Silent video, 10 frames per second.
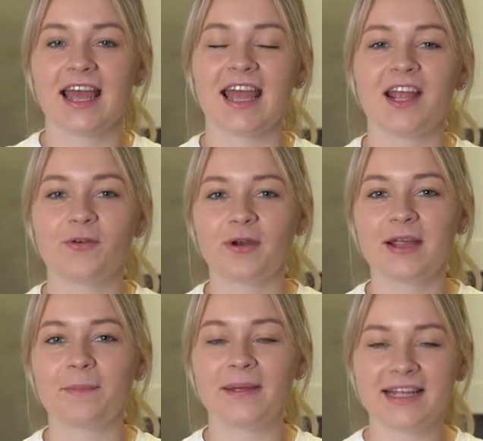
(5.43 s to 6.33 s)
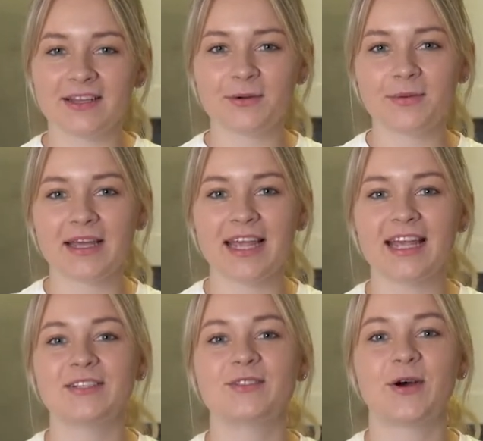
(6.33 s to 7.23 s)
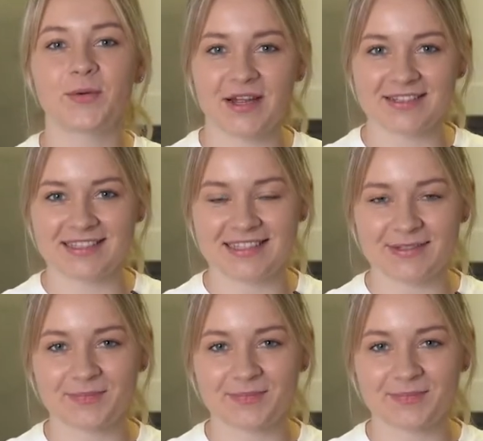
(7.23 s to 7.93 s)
airy, pillowy donuts.